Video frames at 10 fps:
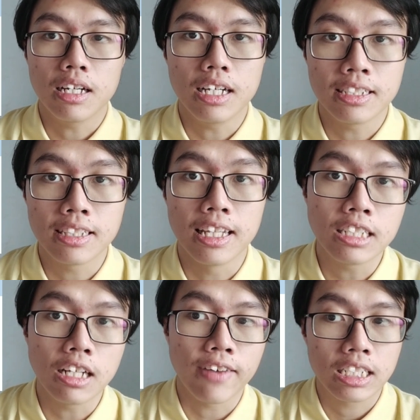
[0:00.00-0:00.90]
is the
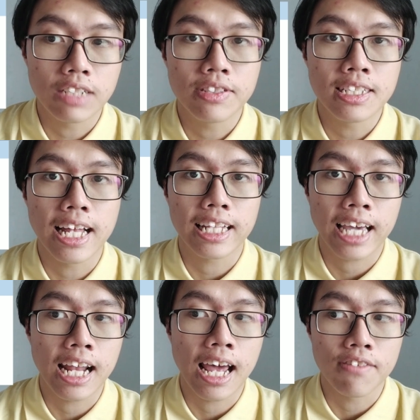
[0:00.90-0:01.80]
list of activities that
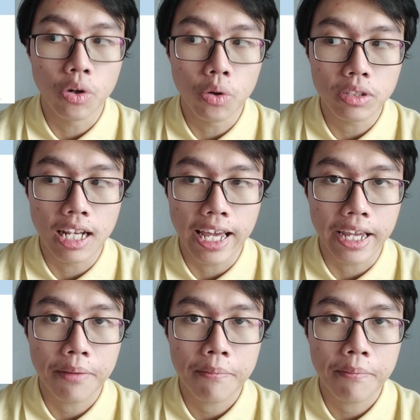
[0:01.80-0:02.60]
can have no delay,